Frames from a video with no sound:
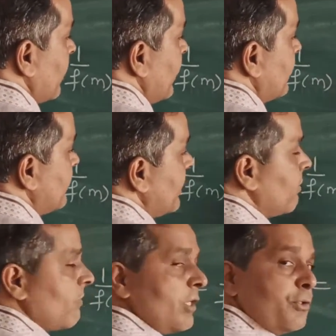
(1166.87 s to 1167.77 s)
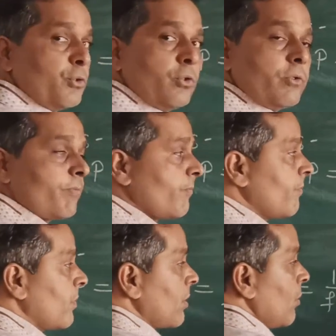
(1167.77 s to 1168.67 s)
is equal
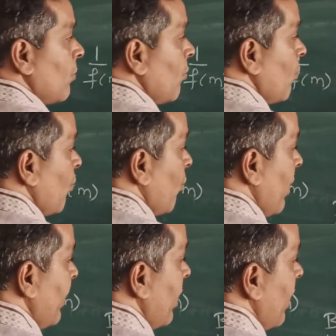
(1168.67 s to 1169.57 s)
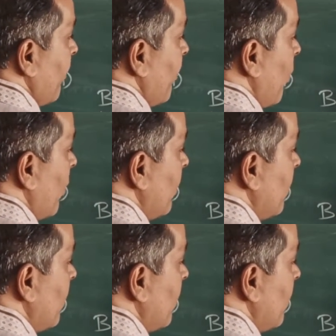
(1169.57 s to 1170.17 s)
to 1 upon